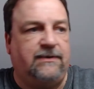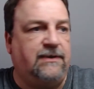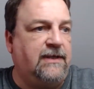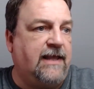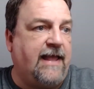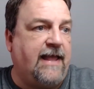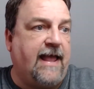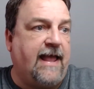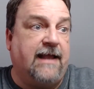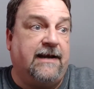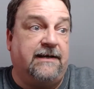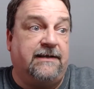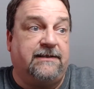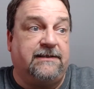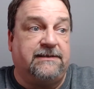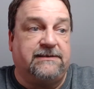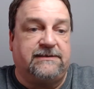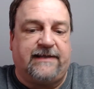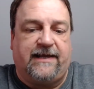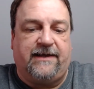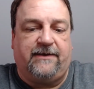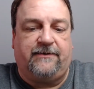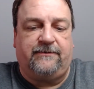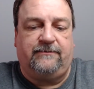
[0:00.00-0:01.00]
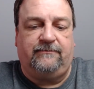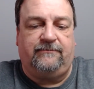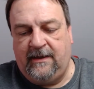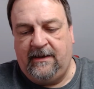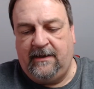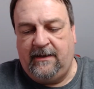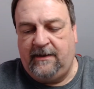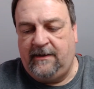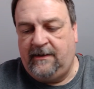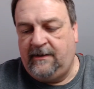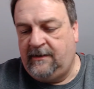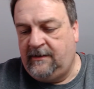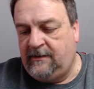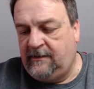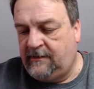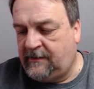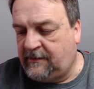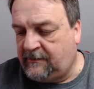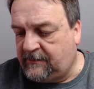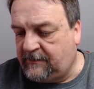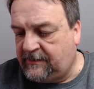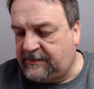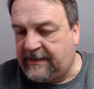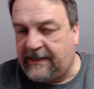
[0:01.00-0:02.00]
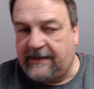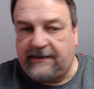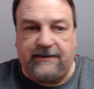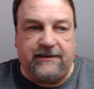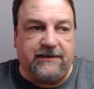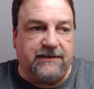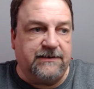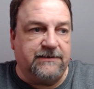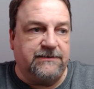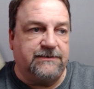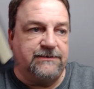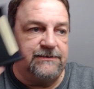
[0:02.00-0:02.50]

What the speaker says: edit this out. I'm going to take these